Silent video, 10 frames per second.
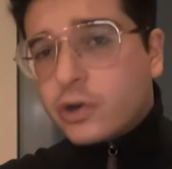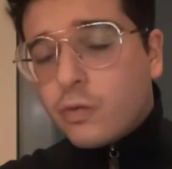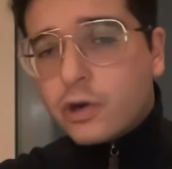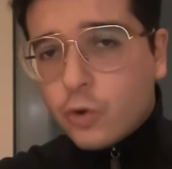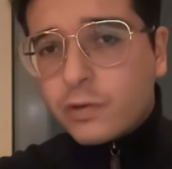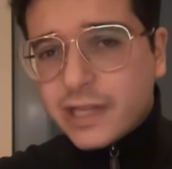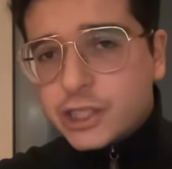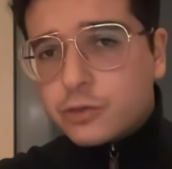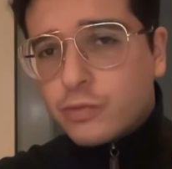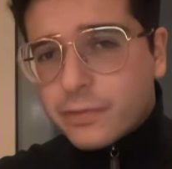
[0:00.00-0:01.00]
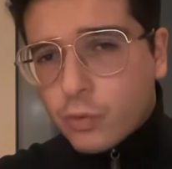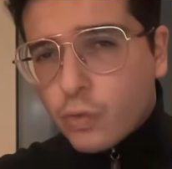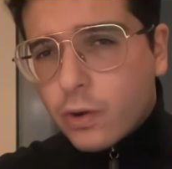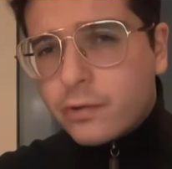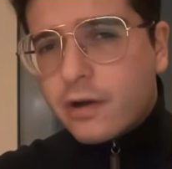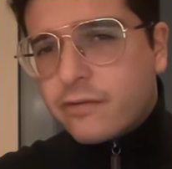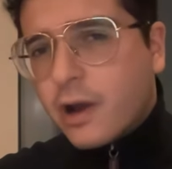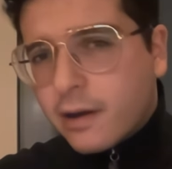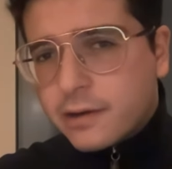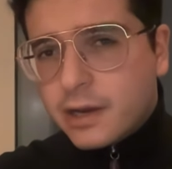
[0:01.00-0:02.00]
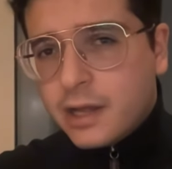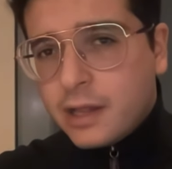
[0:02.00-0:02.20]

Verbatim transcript: to one correlation with the Word of God.